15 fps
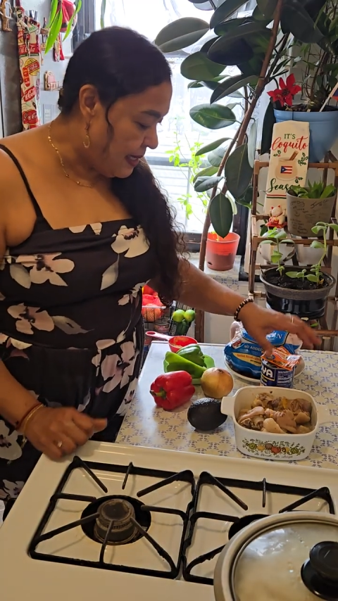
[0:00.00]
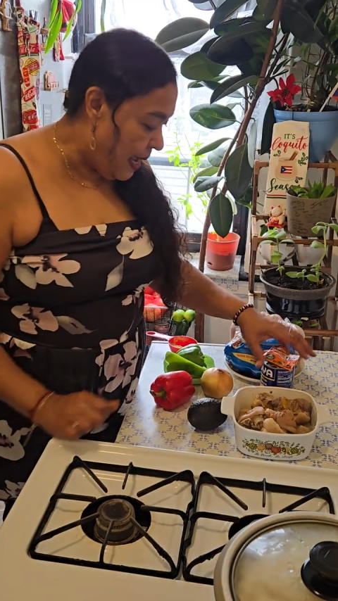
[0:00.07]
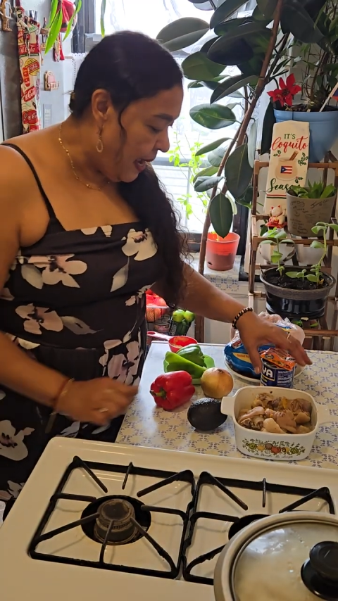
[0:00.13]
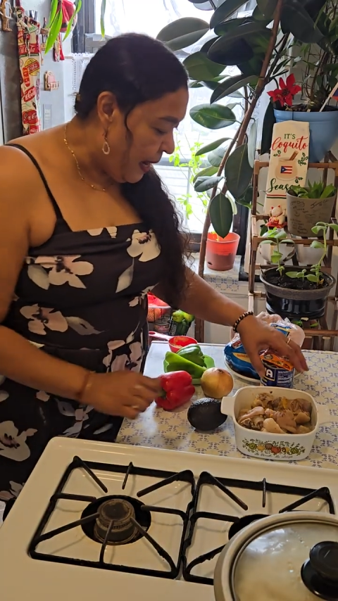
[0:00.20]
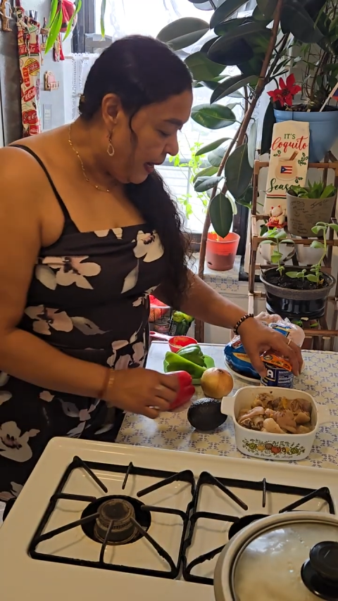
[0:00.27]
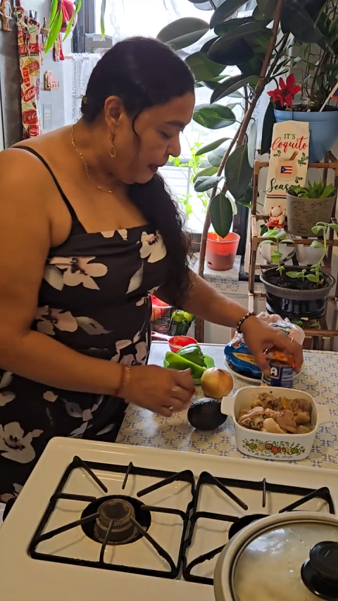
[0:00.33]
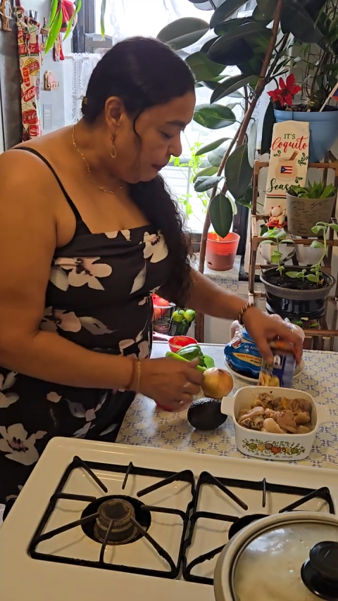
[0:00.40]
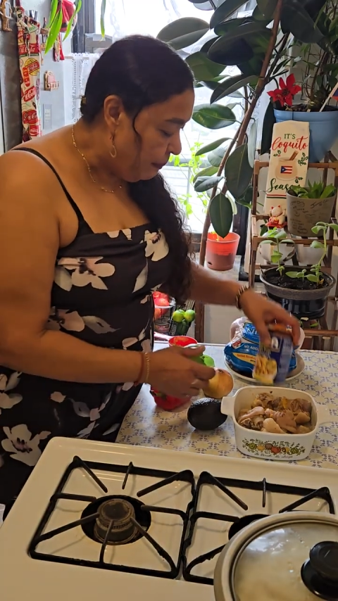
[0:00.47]

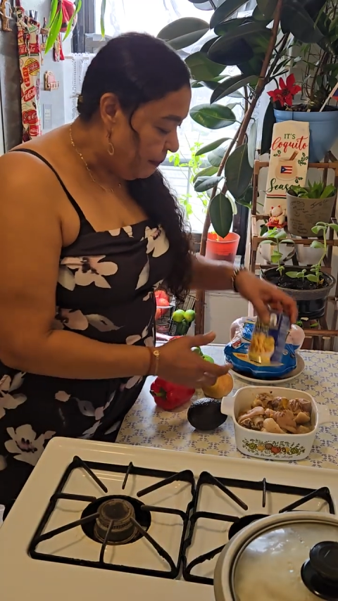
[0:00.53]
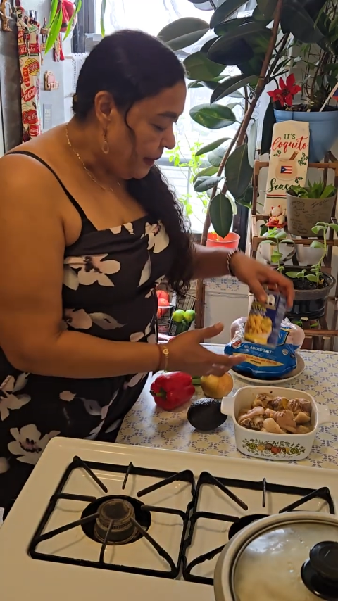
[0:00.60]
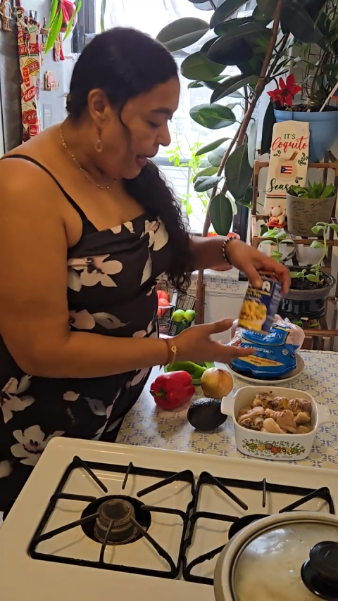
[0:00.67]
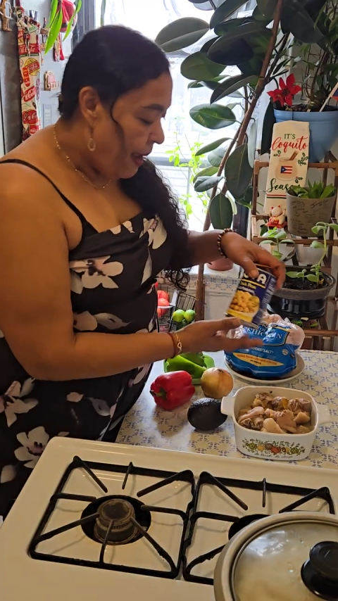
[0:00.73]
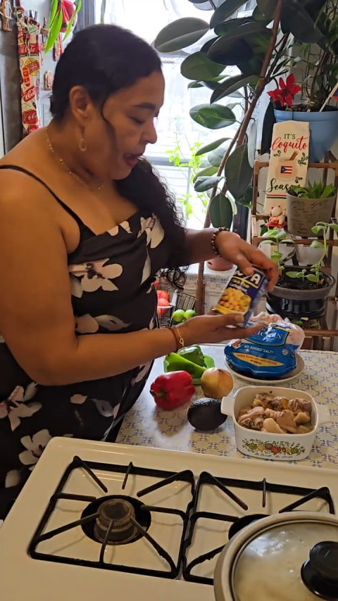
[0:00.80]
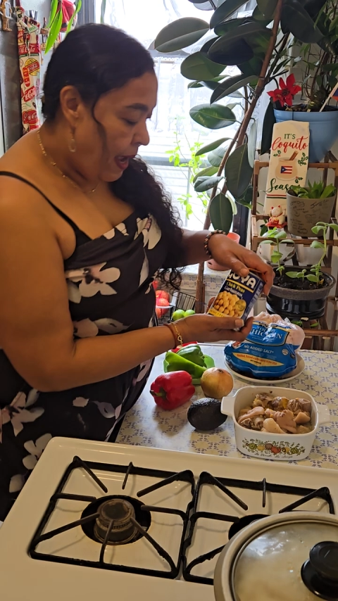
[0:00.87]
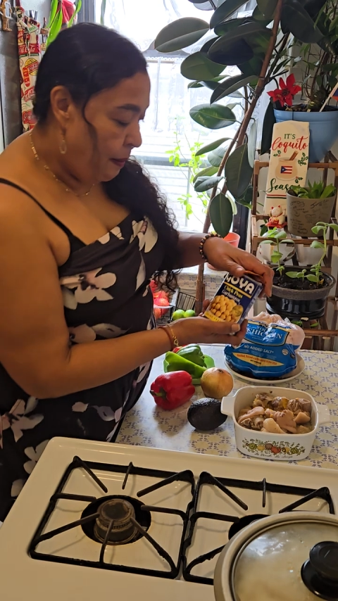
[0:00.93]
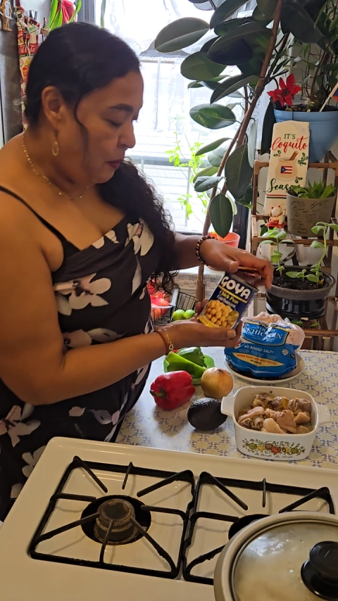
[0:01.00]
And
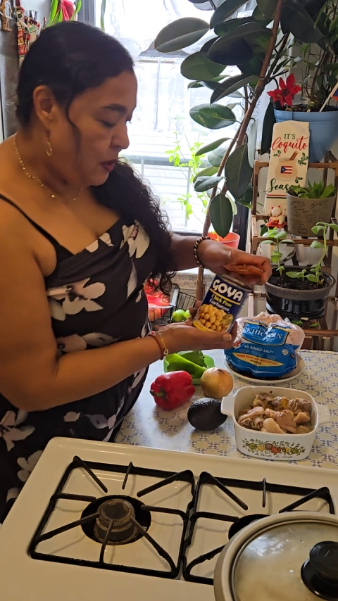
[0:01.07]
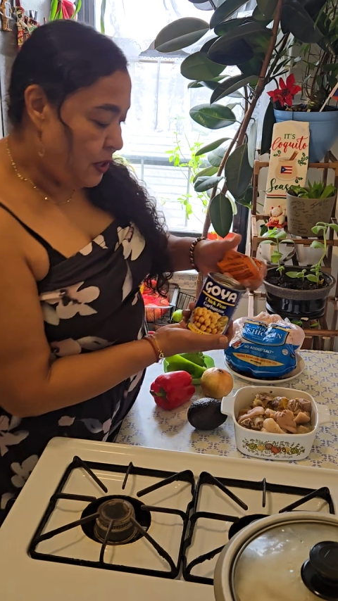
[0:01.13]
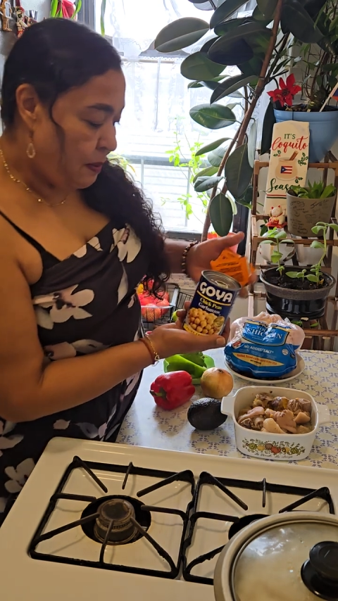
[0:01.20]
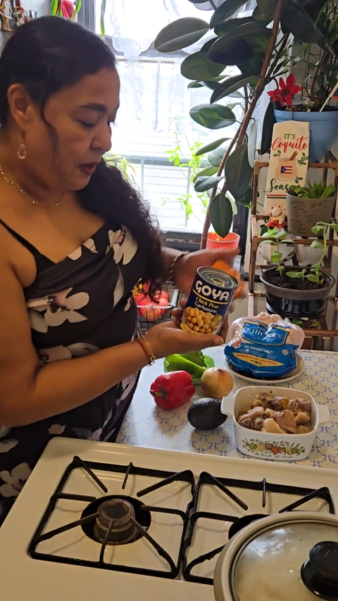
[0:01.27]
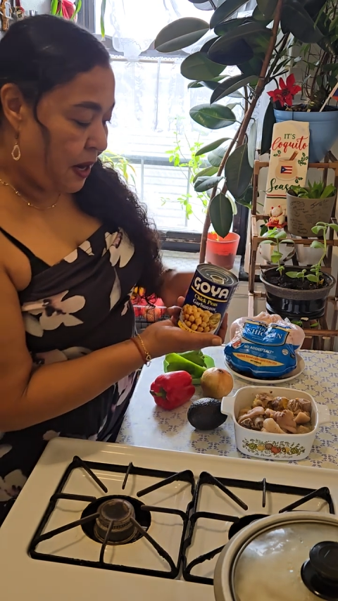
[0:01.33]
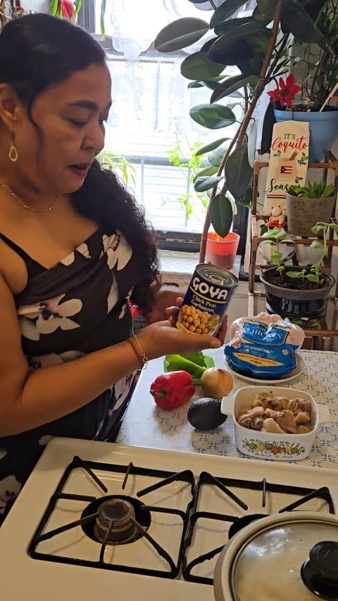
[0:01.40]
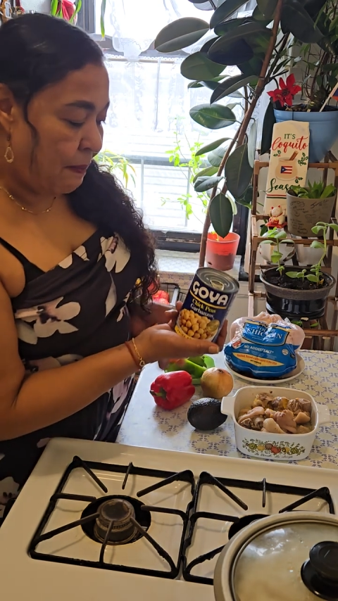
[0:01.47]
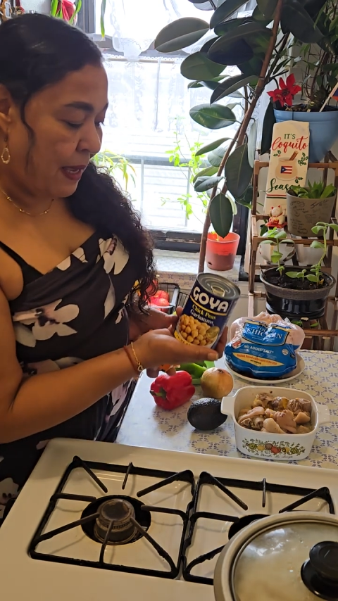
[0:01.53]
I'm also
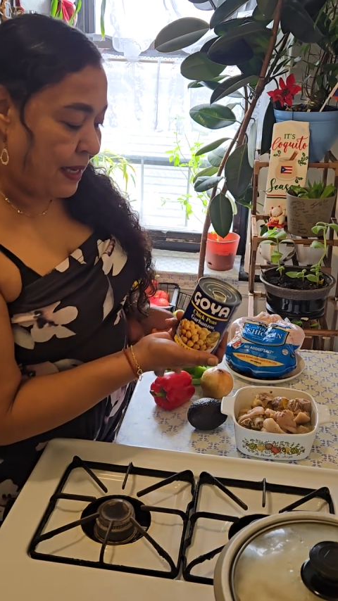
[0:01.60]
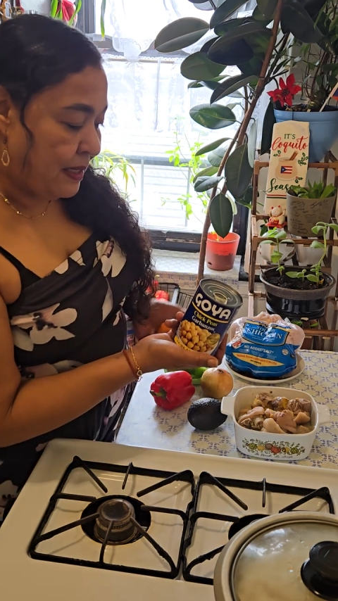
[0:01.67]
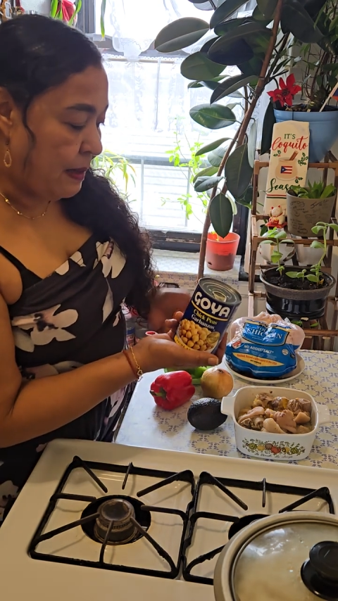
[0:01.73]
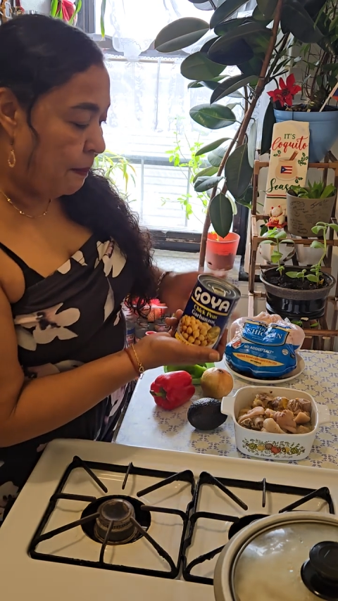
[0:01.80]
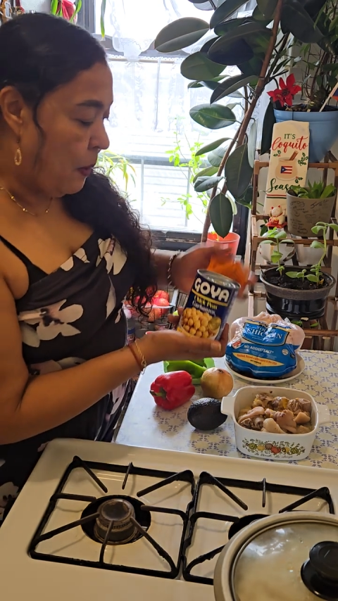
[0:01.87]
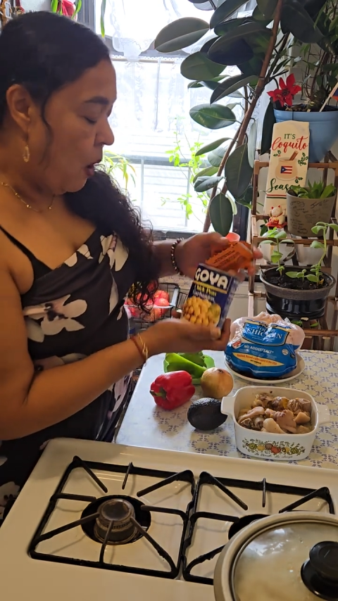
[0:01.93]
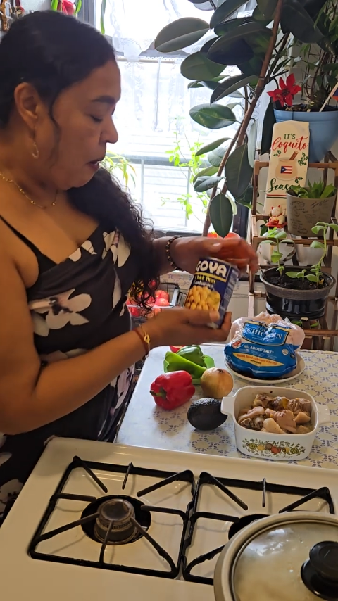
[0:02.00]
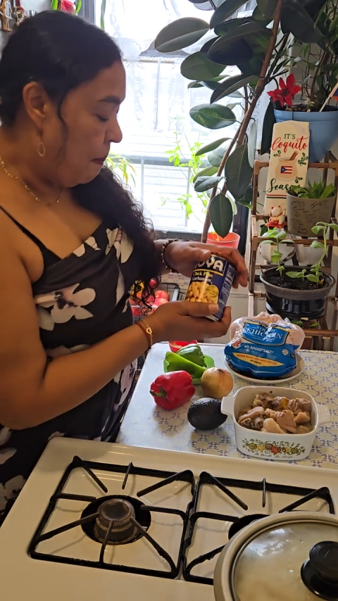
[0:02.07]
going to make
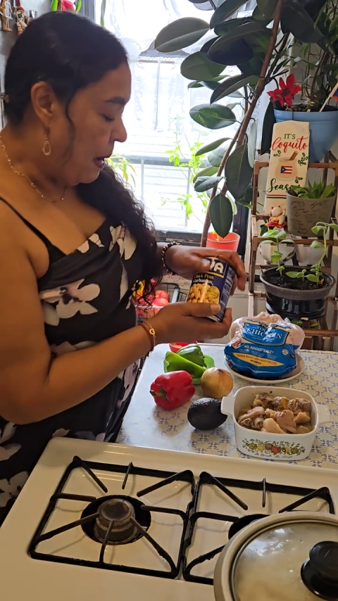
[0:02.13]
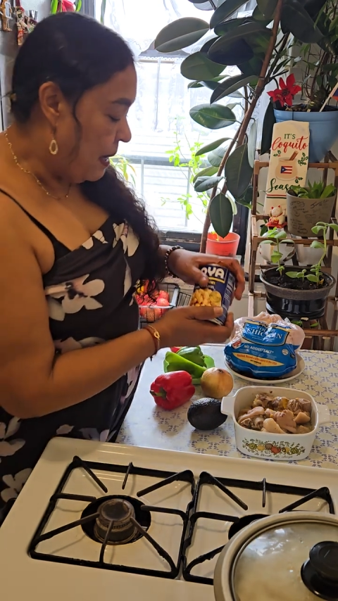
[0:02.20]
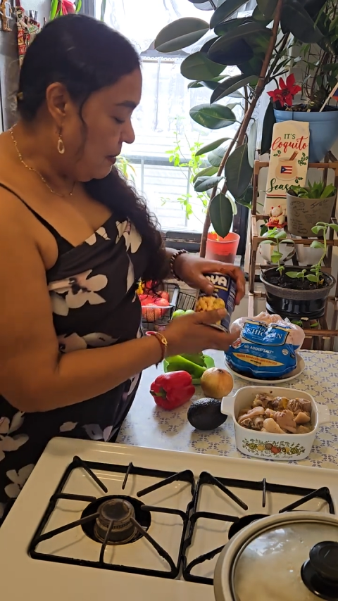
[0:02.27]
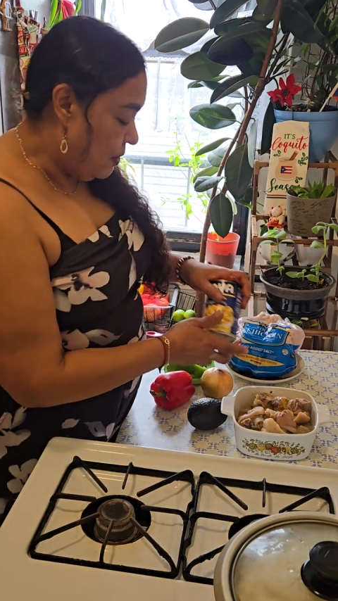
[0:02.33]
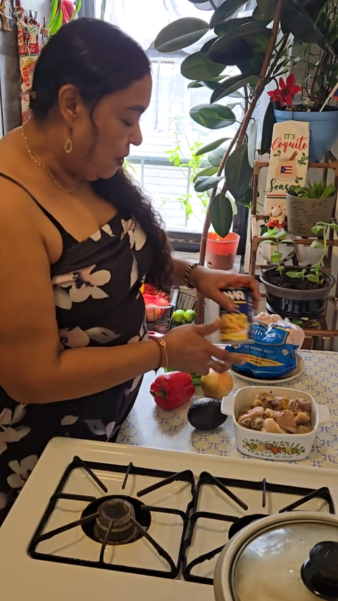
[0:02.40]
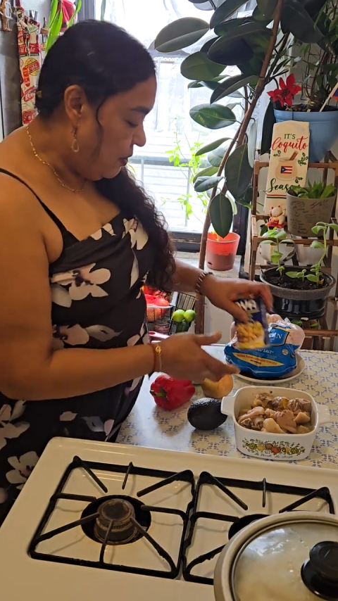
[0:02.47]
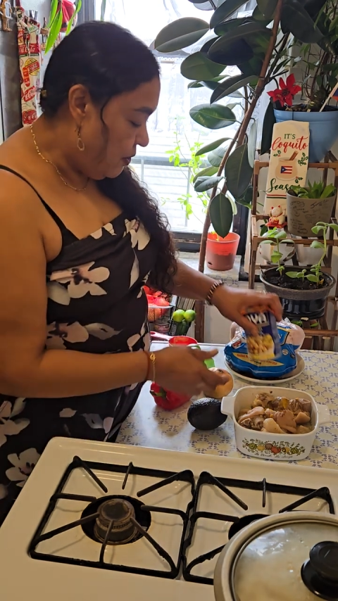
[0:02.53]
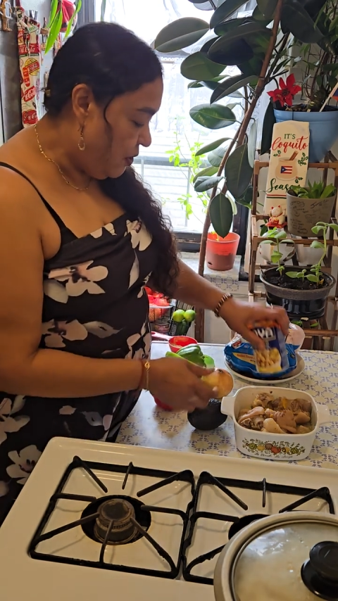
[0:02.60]
some
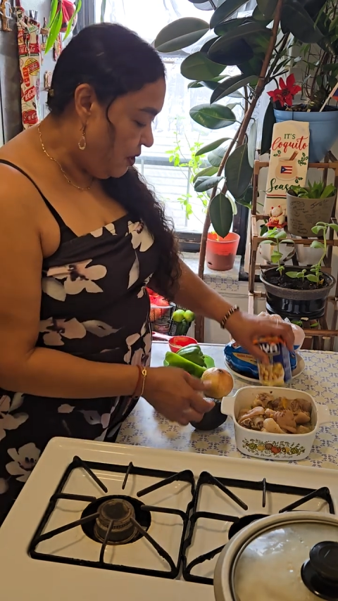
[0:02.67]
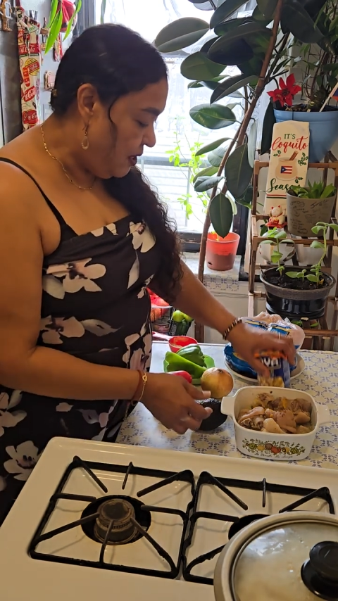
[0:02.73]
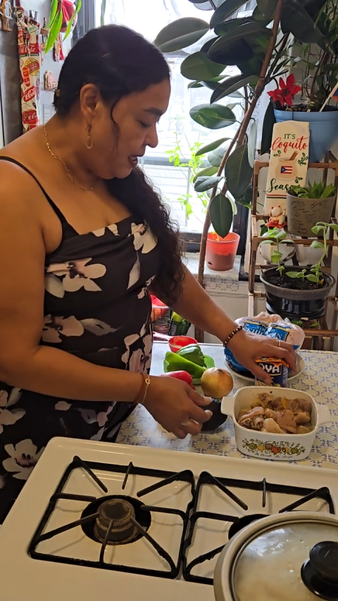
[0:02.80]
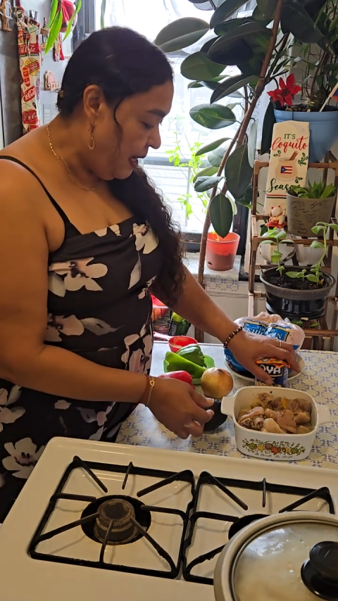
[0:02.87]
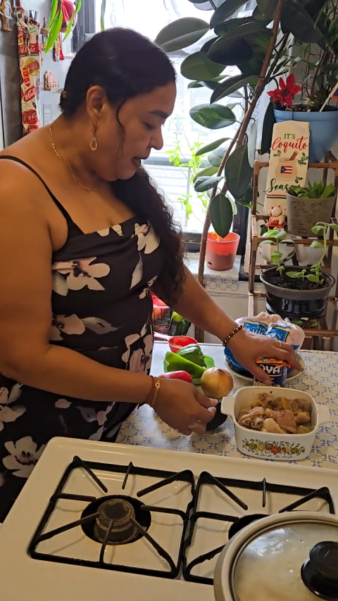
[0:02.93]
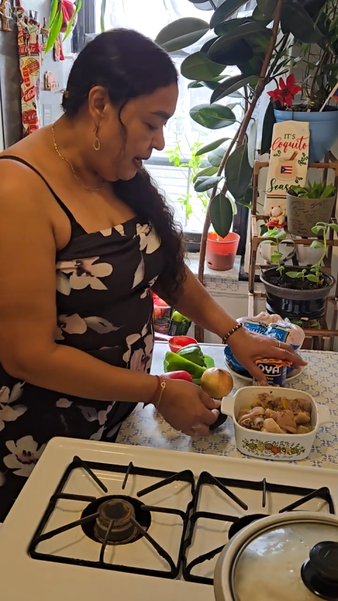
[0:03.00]
garbanzos today.